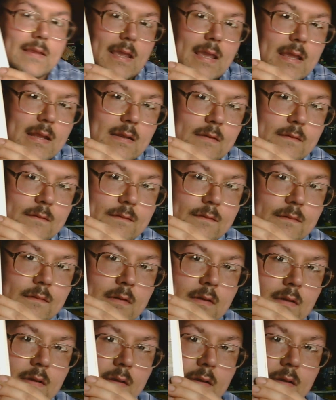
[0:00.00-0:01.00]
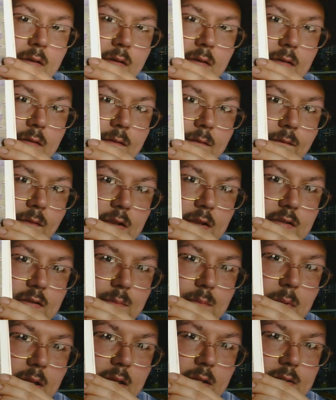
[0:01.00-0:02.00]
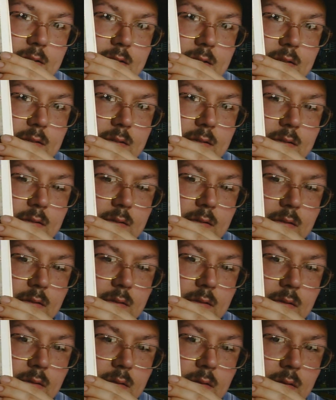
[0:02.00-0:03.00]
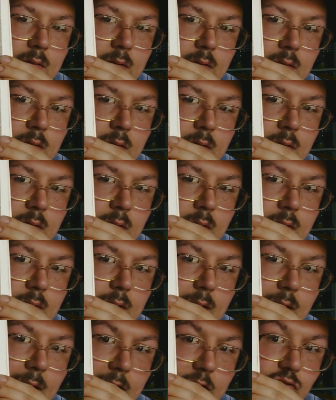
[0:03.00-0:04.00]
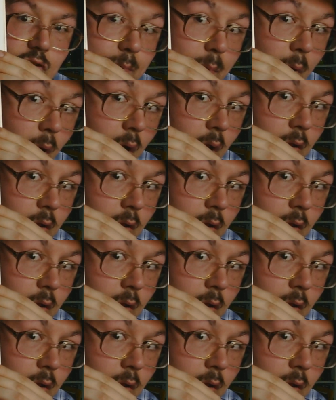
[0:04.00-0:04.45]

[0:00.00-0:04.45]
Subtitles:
end of Phantom Menace. The electric ball